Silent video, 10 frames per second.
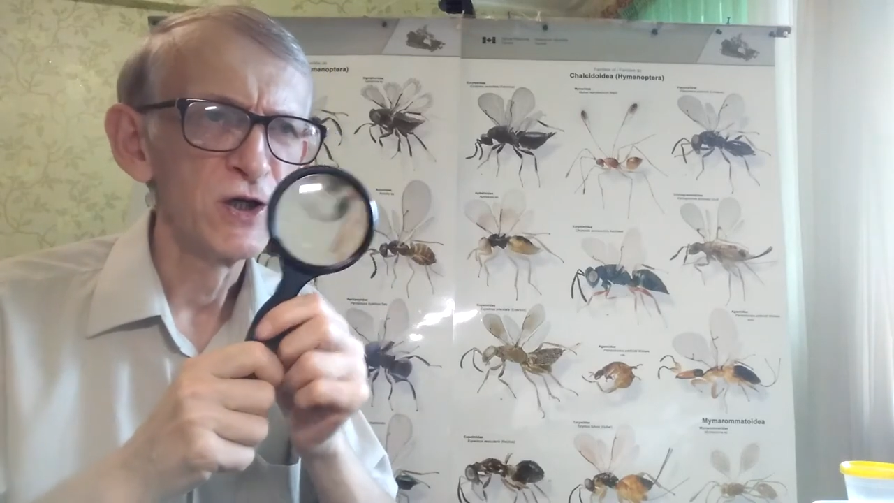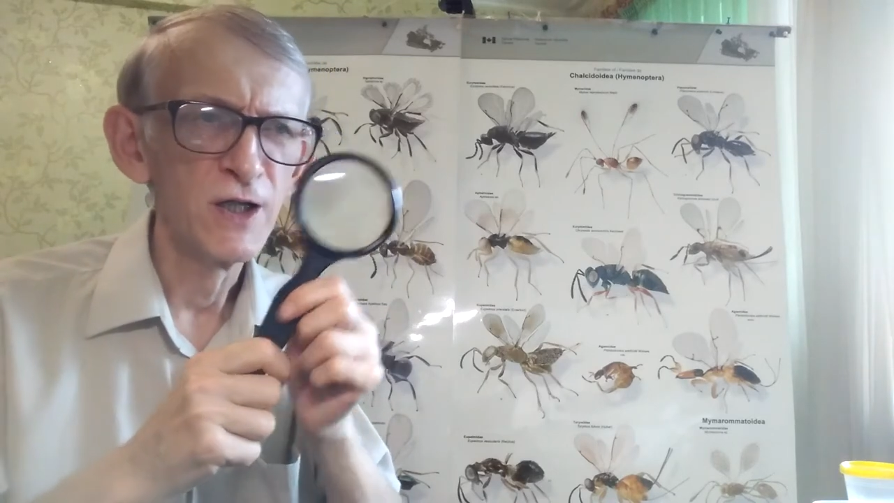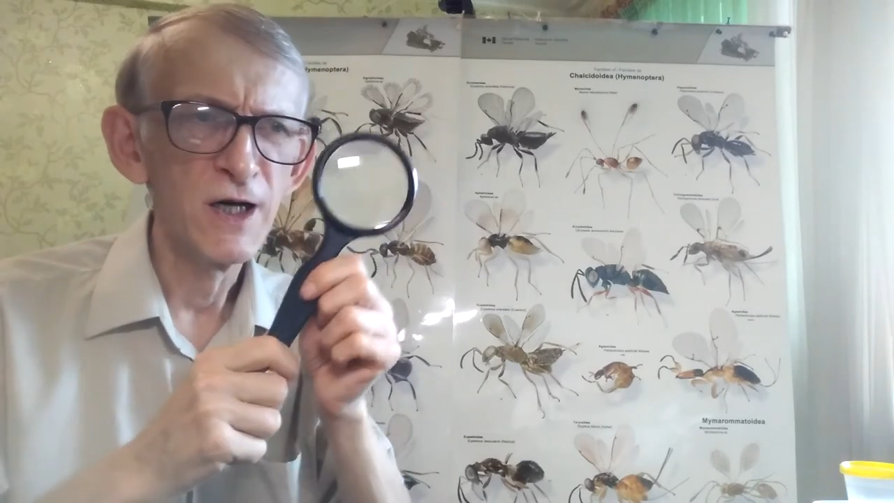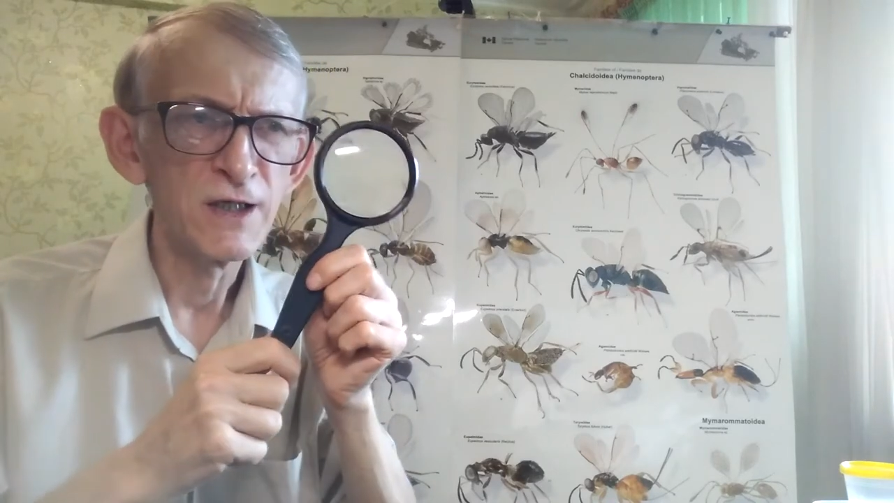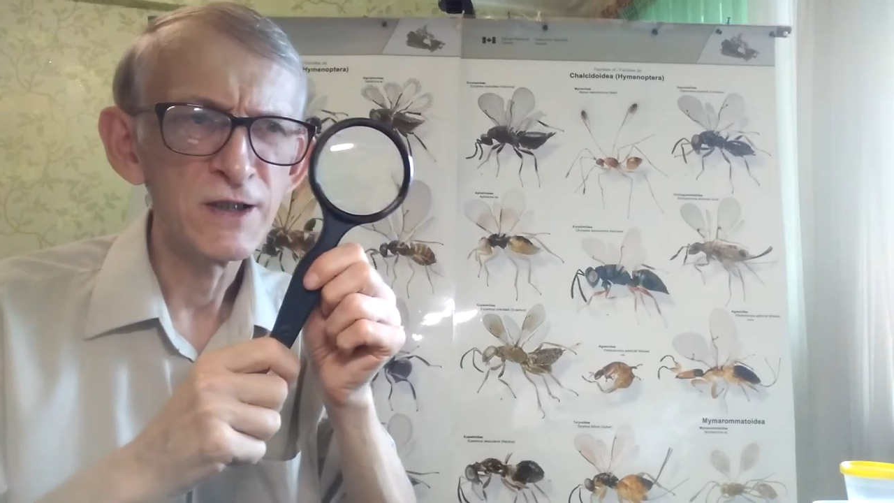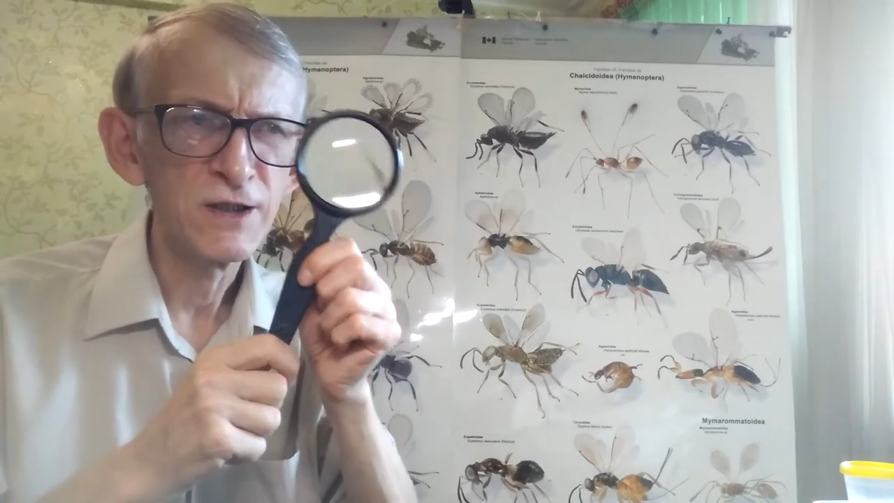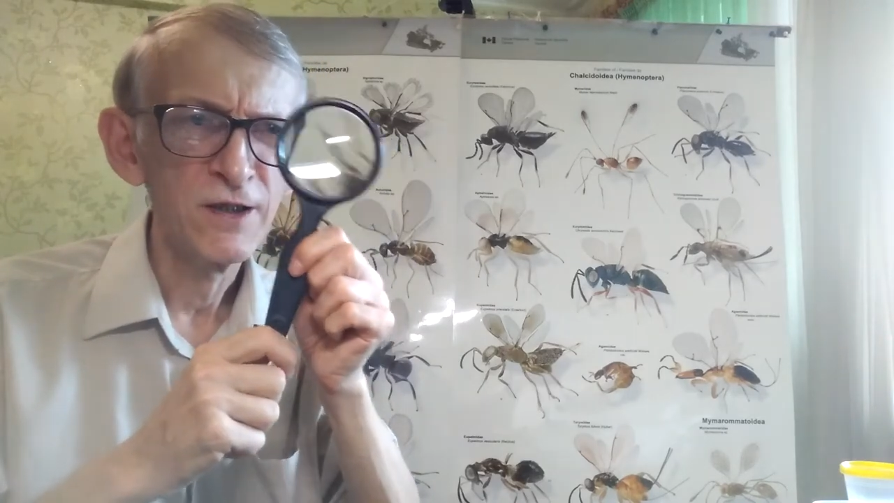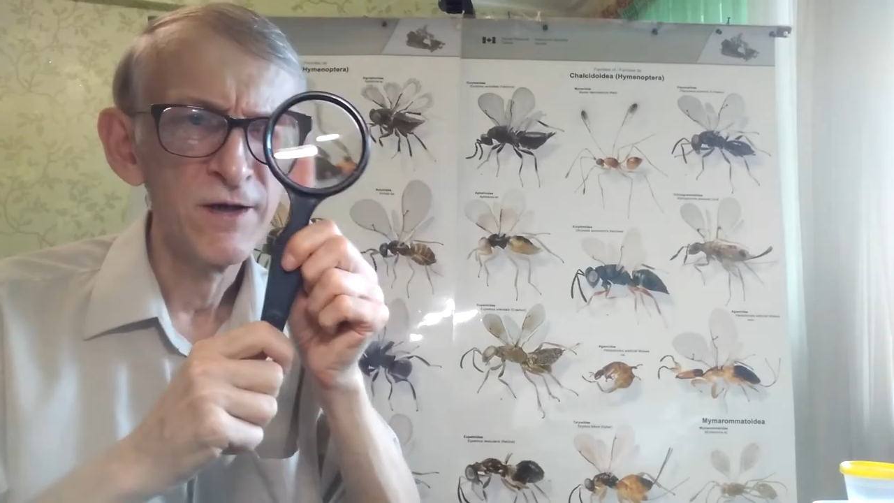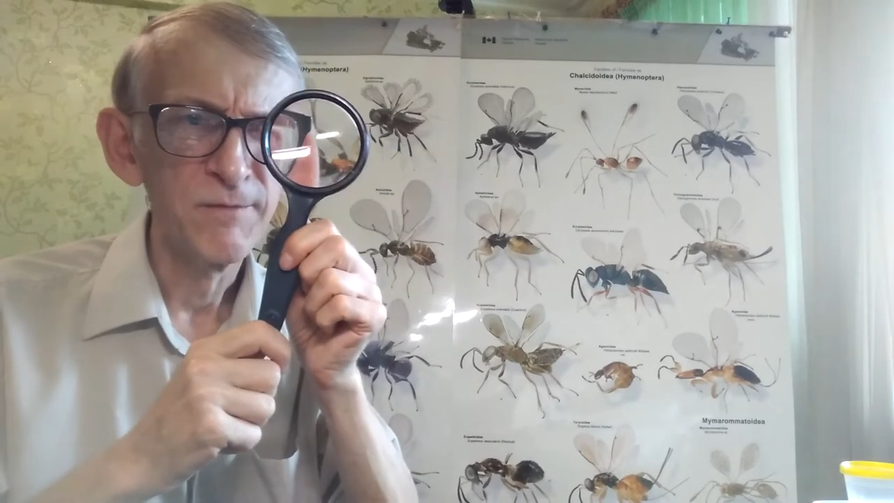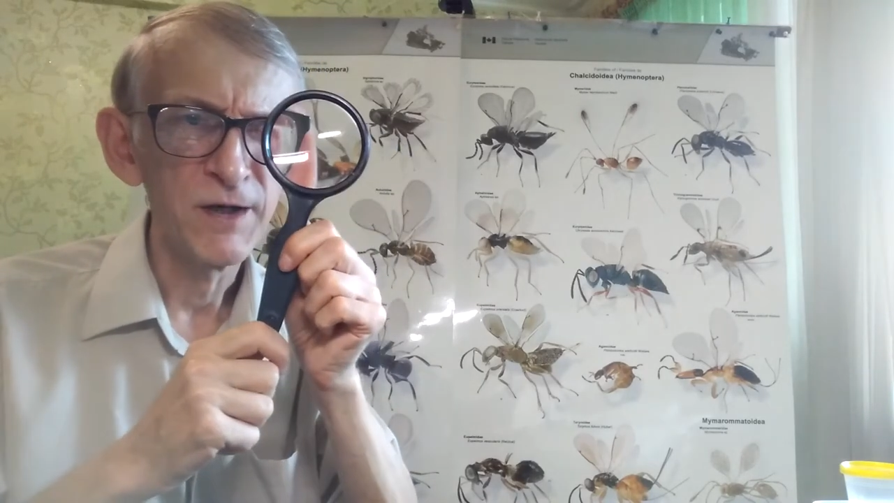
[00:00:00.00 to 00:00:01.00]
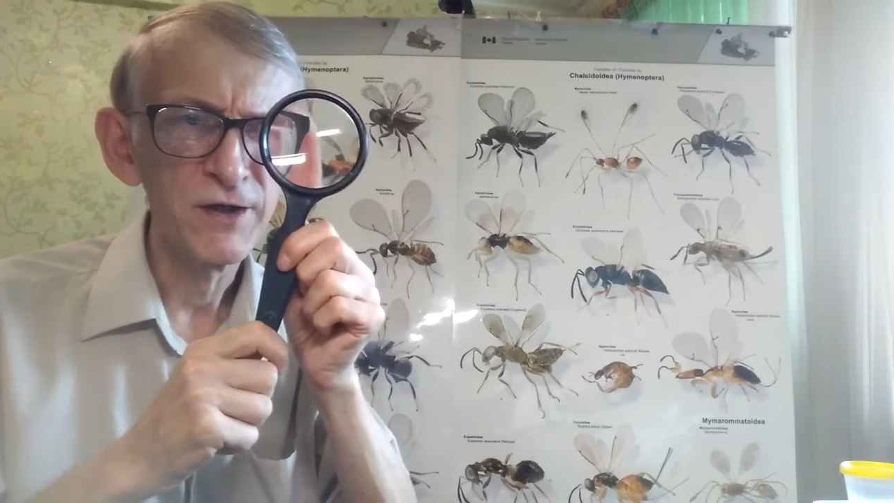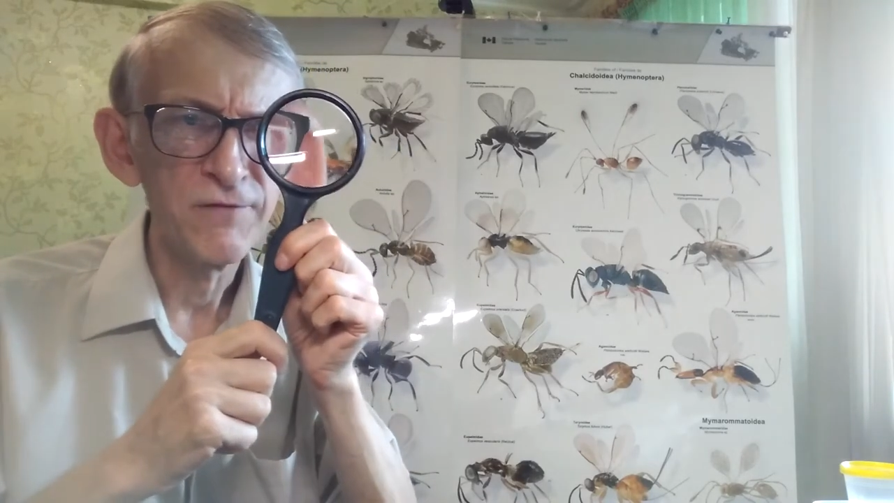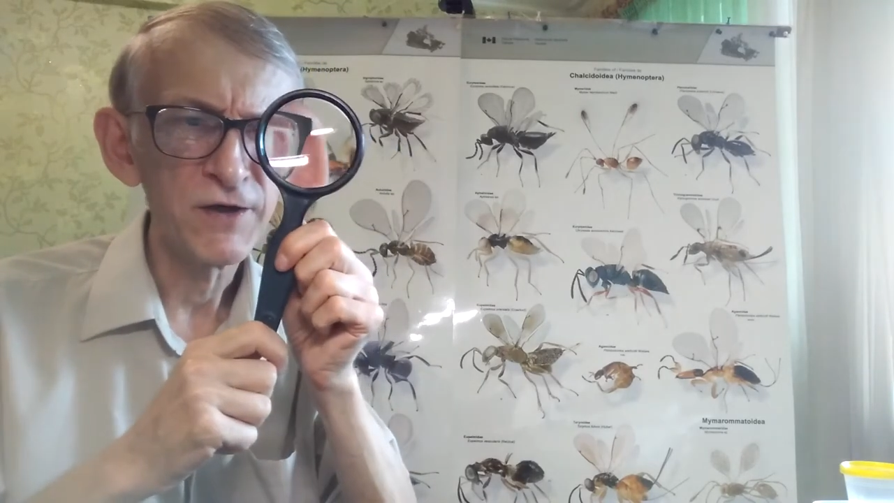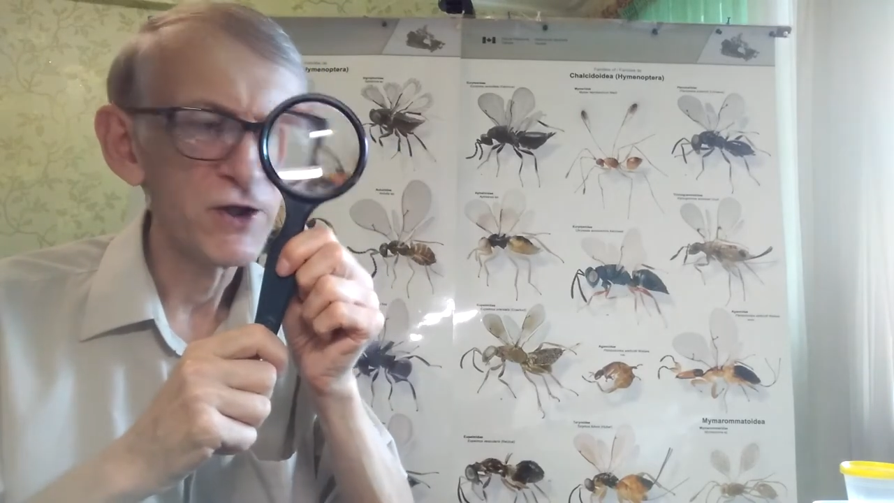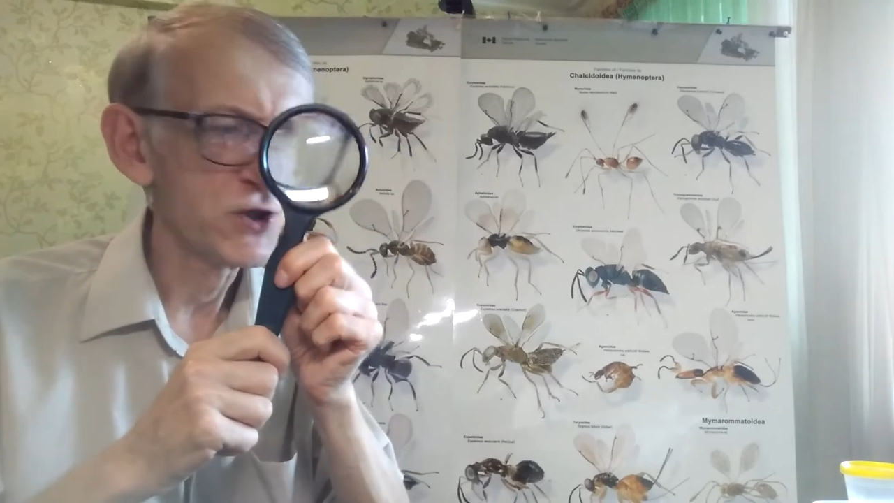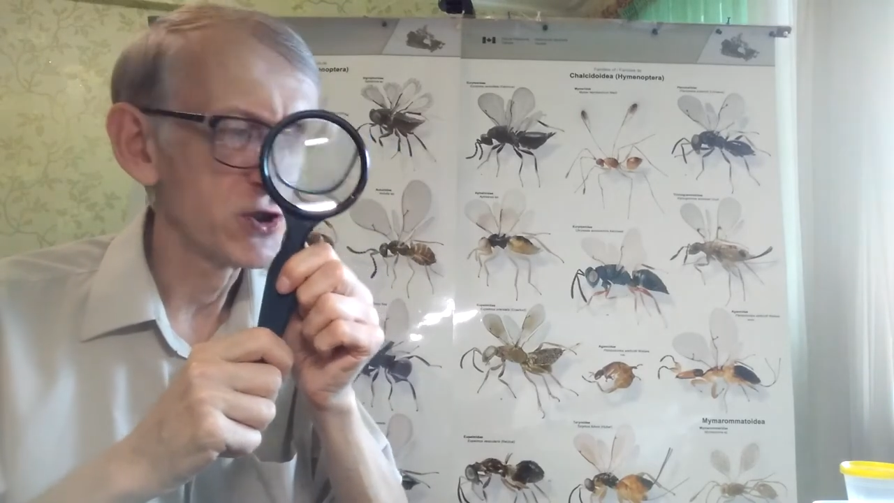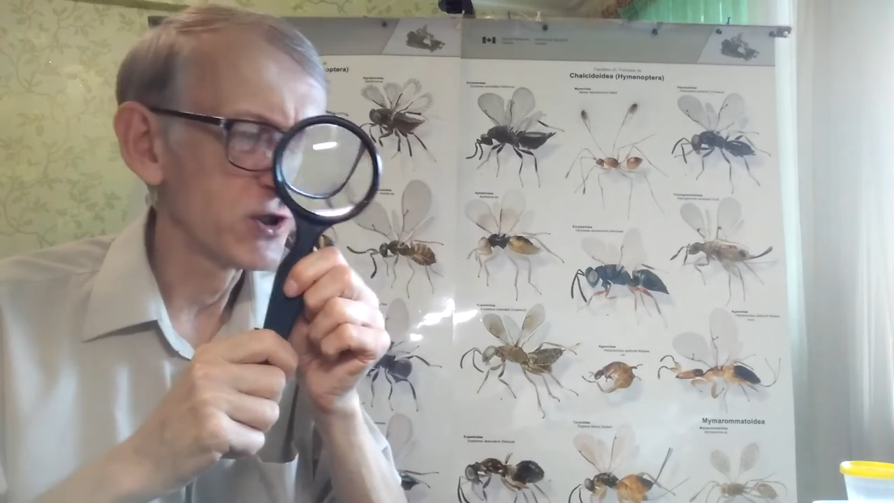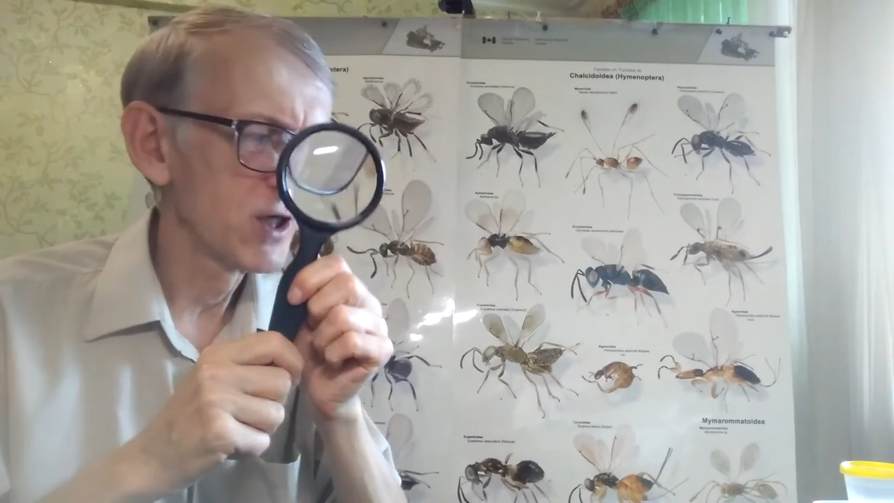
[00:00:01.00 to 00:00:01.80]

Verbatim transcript: glass. Magnification